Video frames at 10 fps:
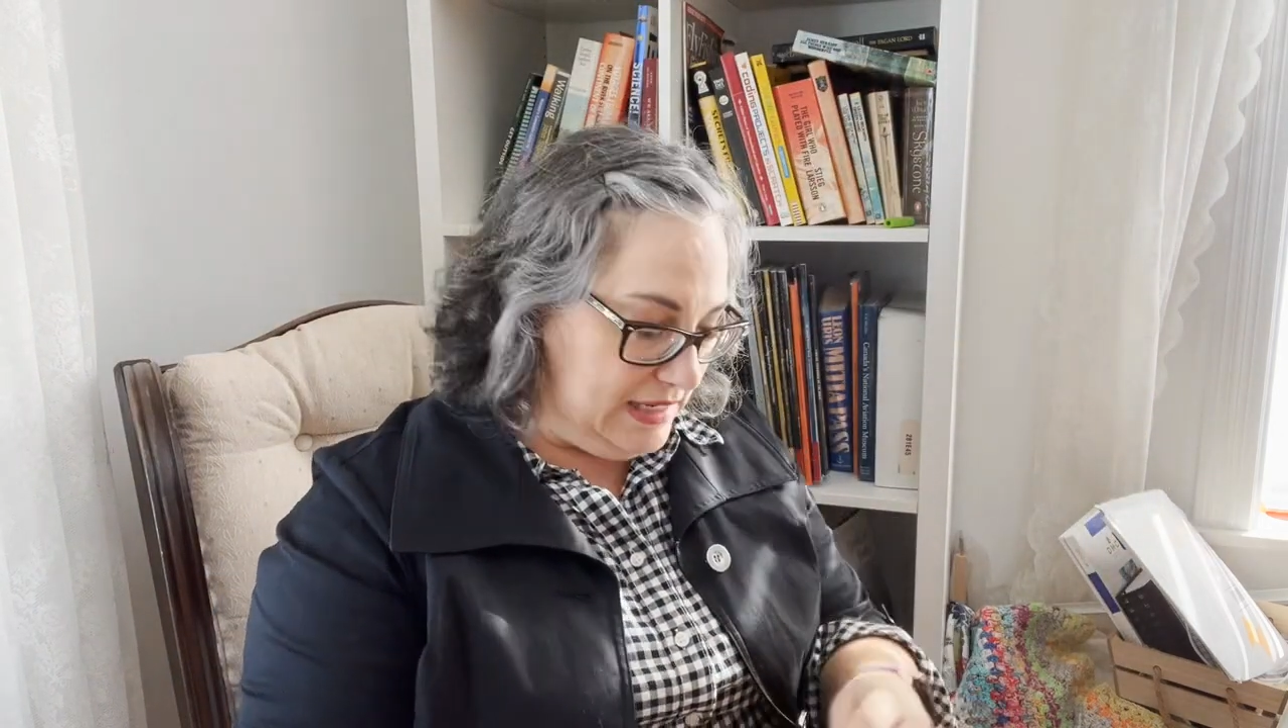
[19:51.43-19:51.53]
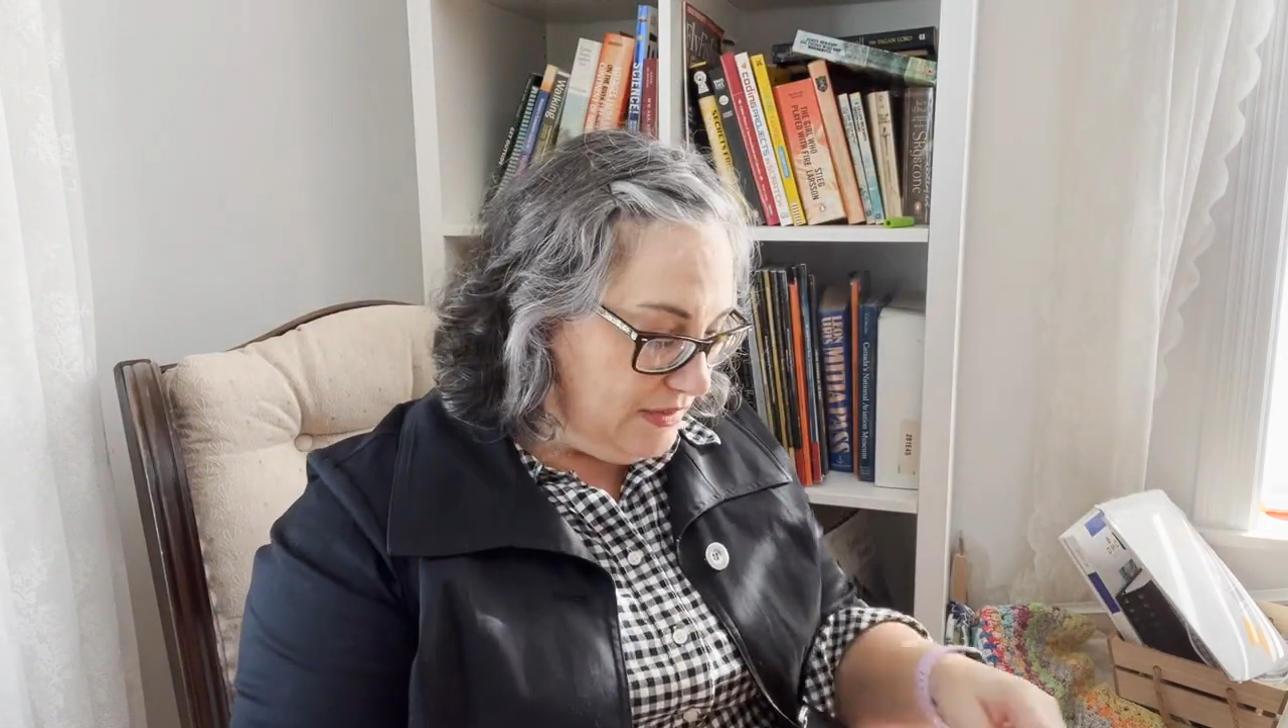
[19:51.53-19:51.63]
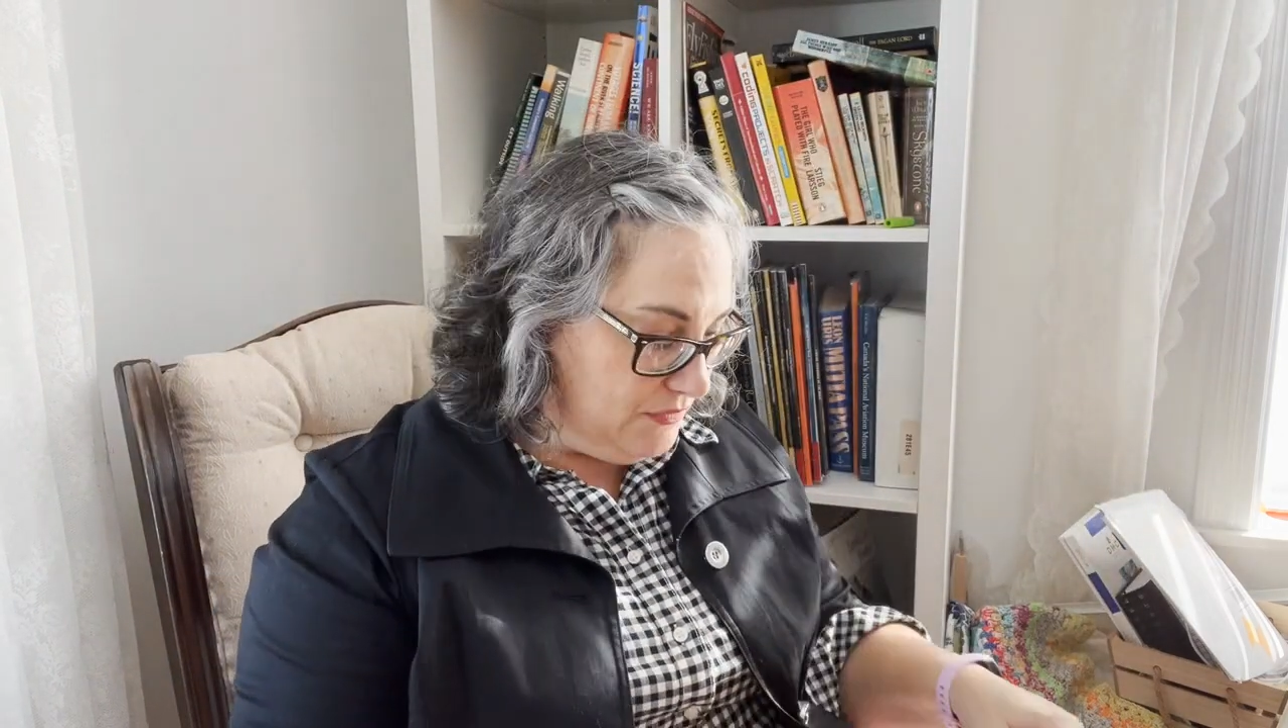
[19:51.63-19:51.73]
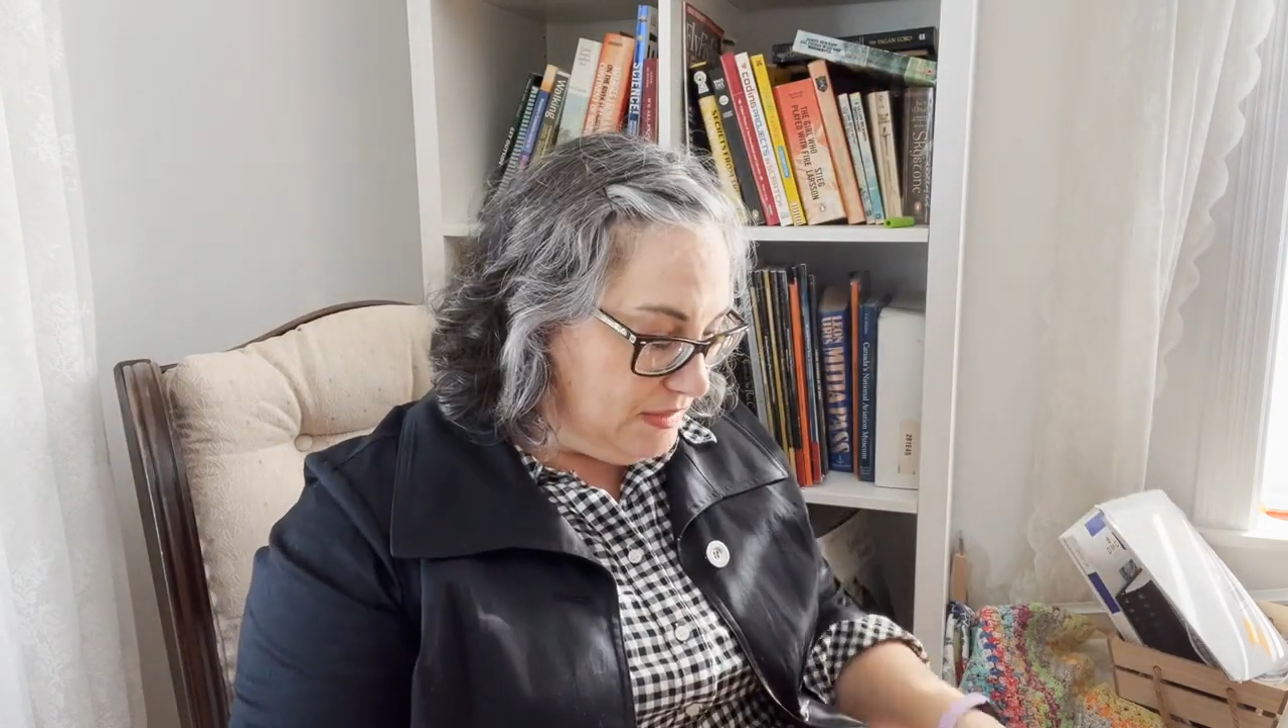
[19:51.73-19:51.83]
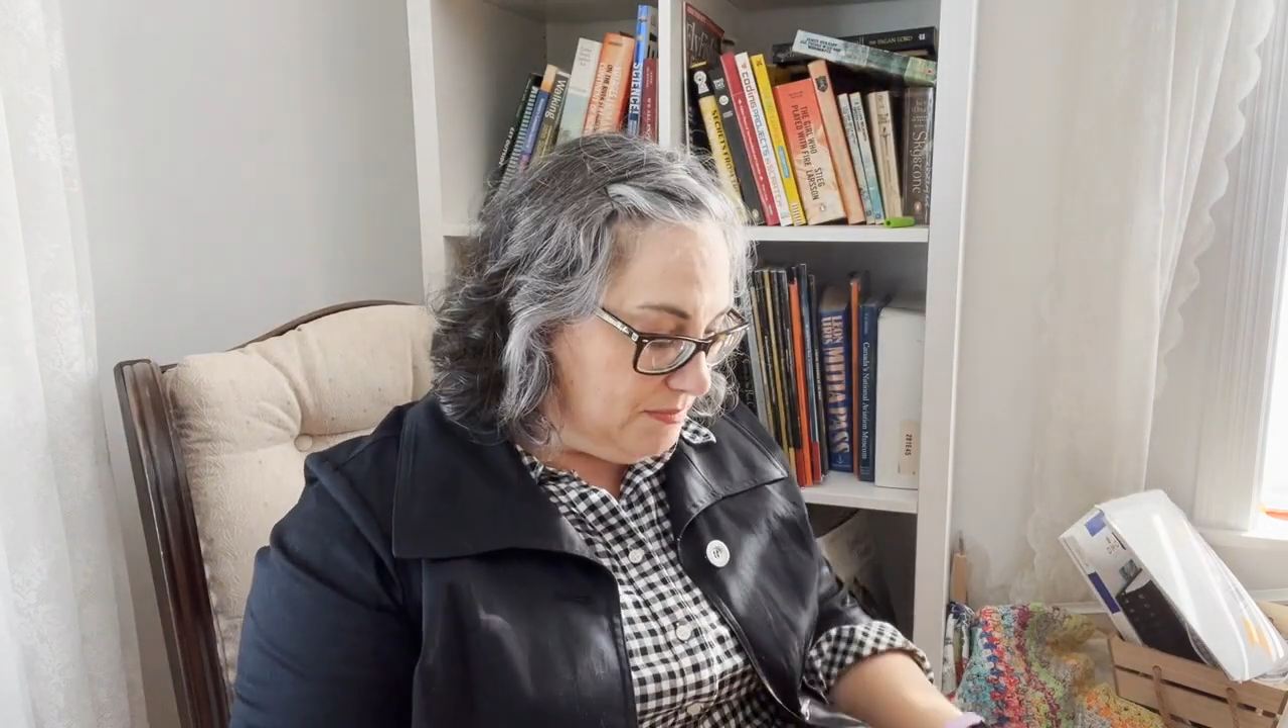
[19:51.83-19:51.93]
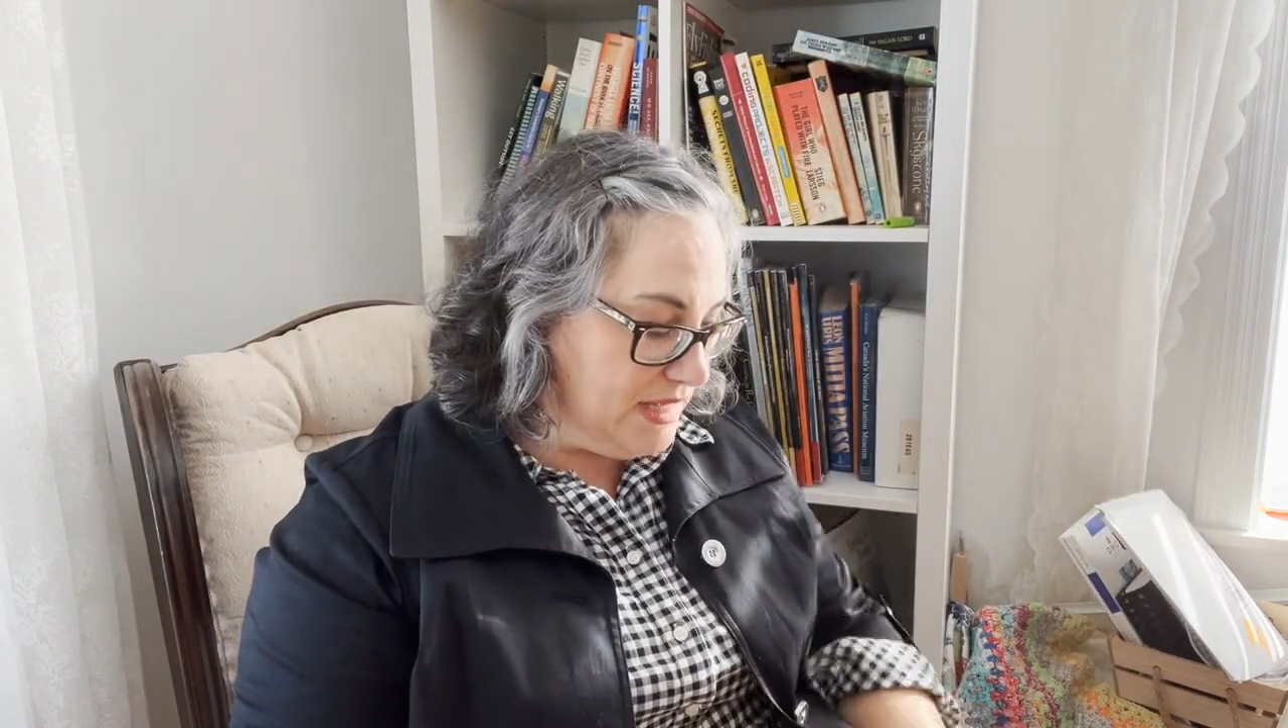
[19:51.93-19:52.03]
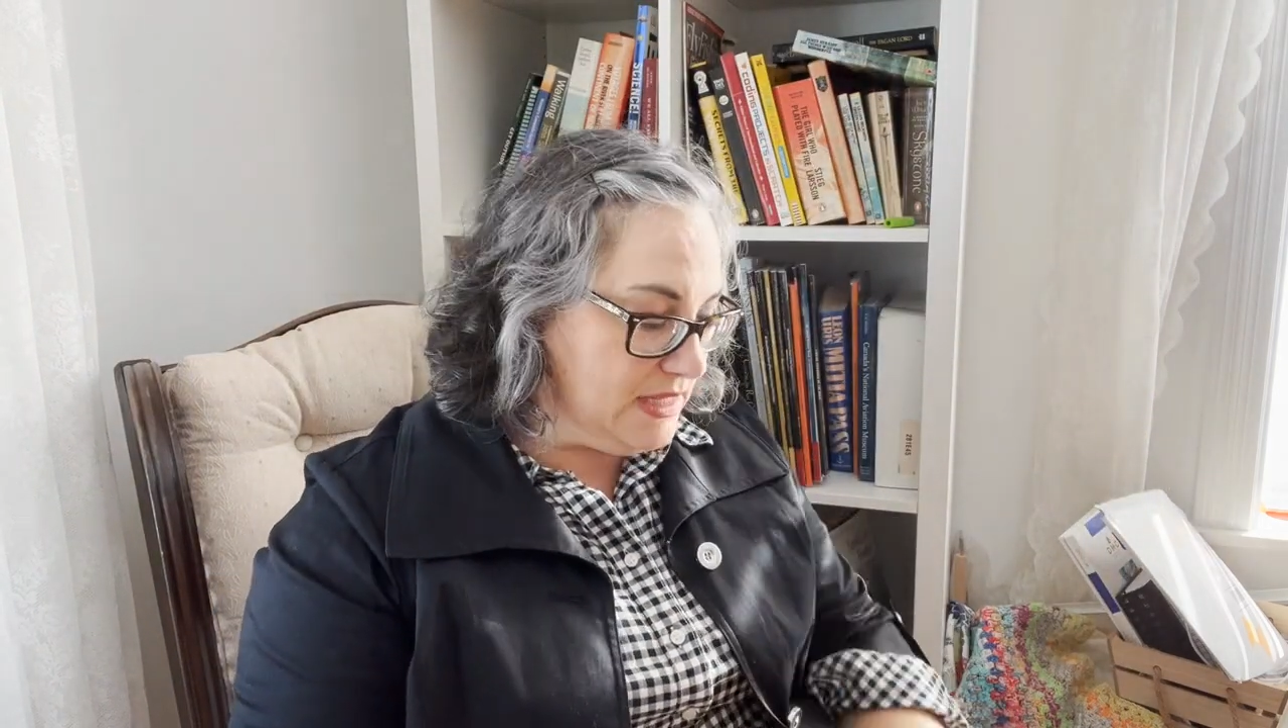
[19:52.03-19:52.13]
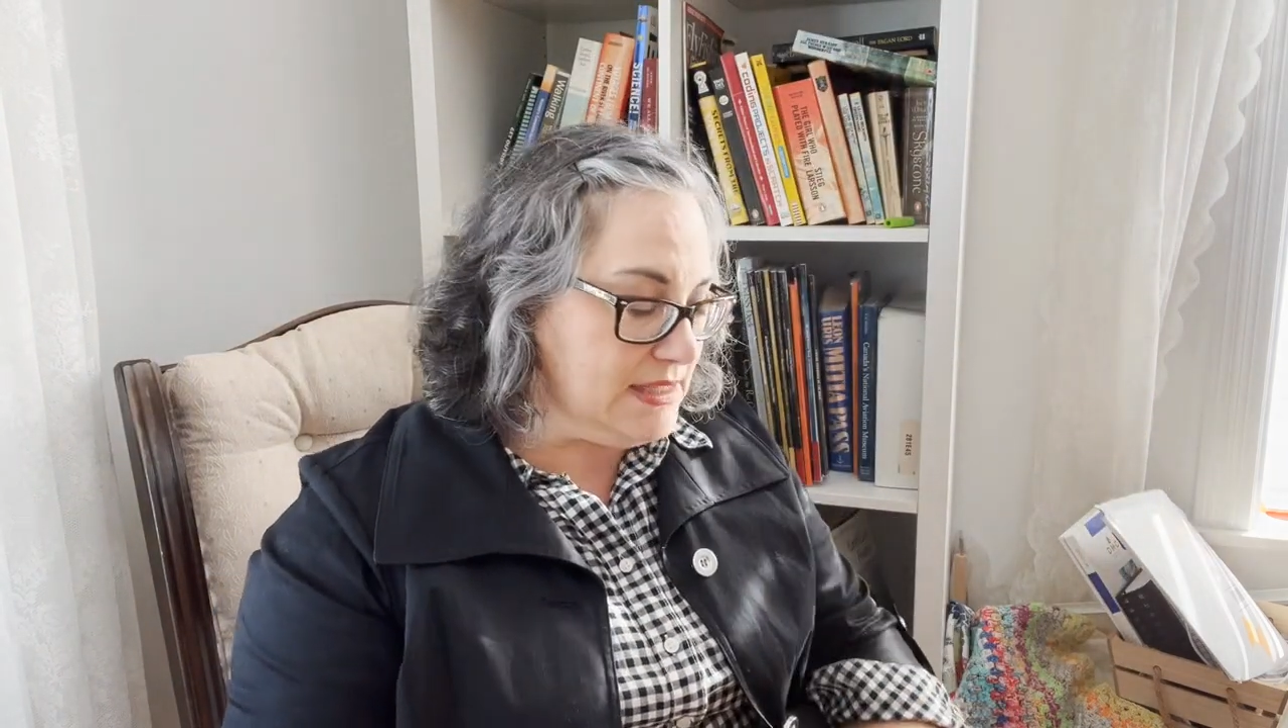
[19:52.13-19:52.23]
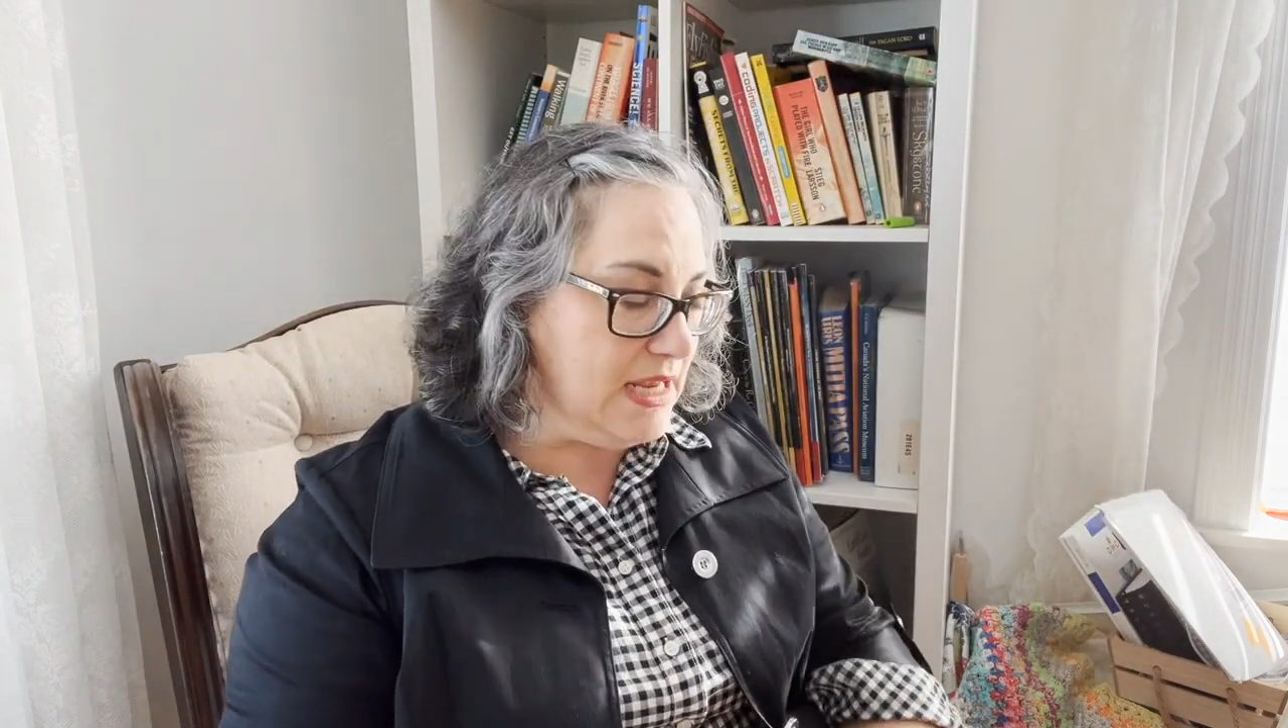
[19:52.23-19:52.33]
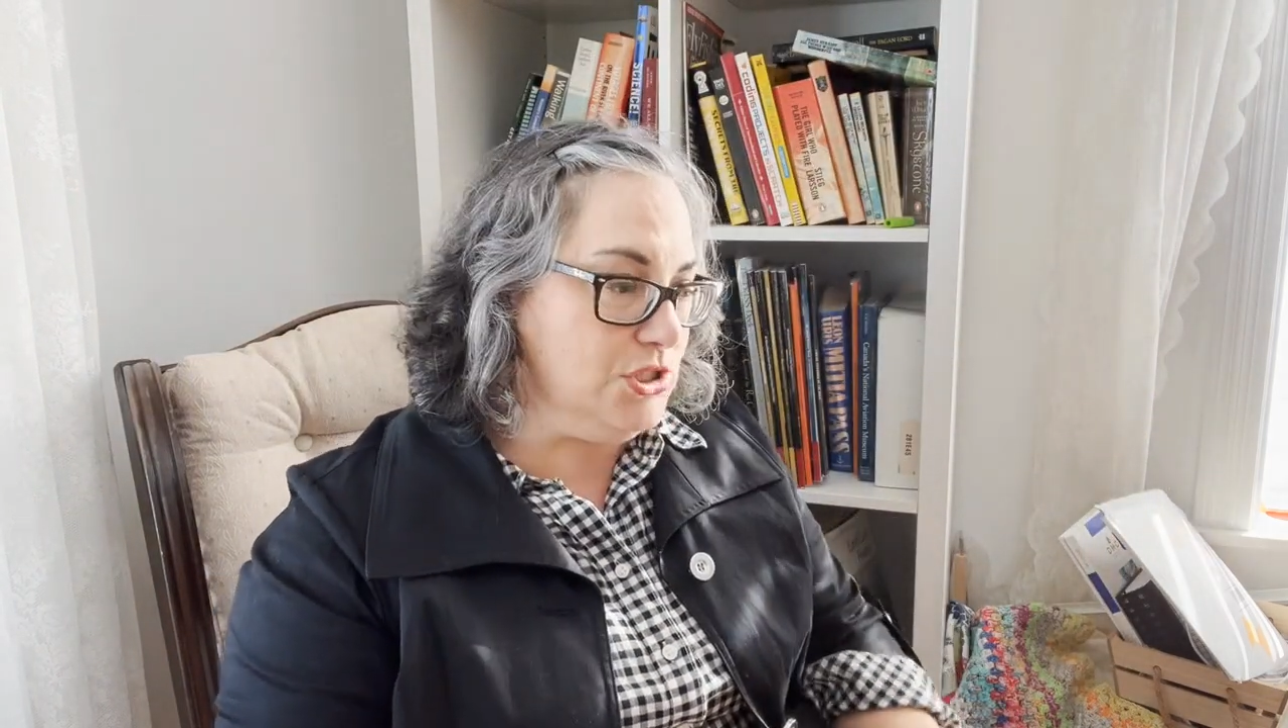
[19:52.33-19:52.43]
even
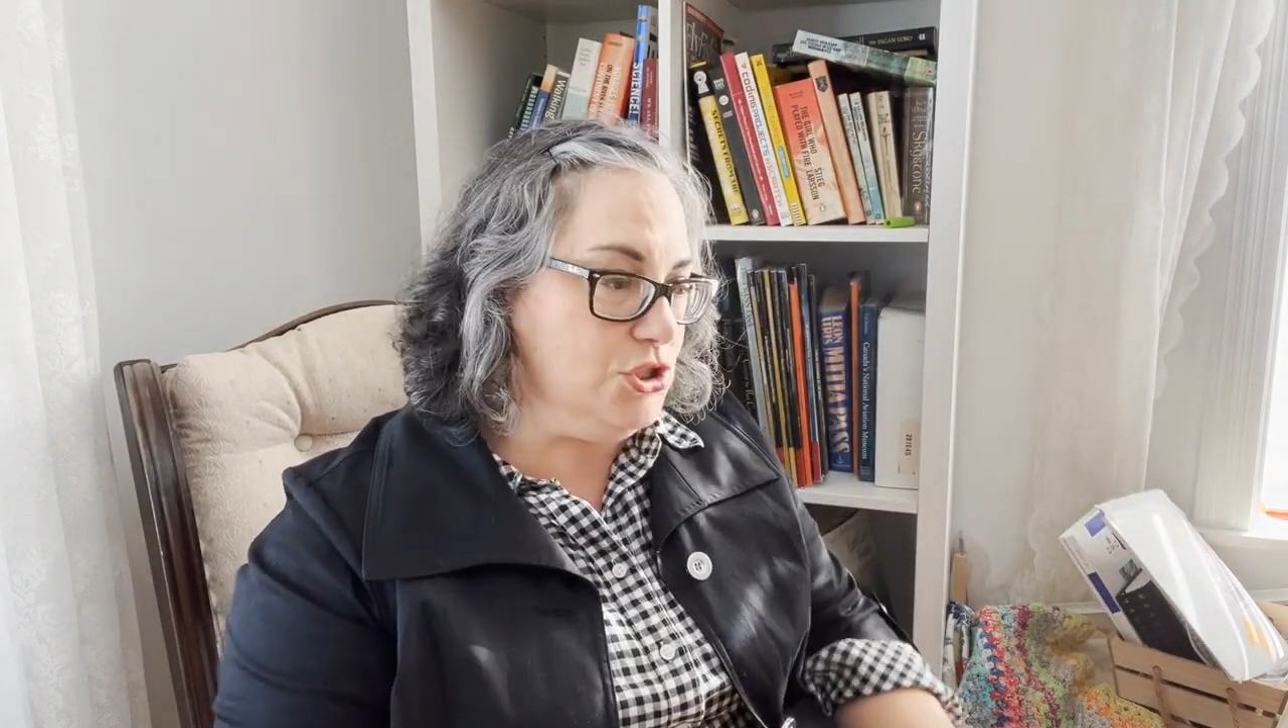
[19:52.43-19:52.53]
because I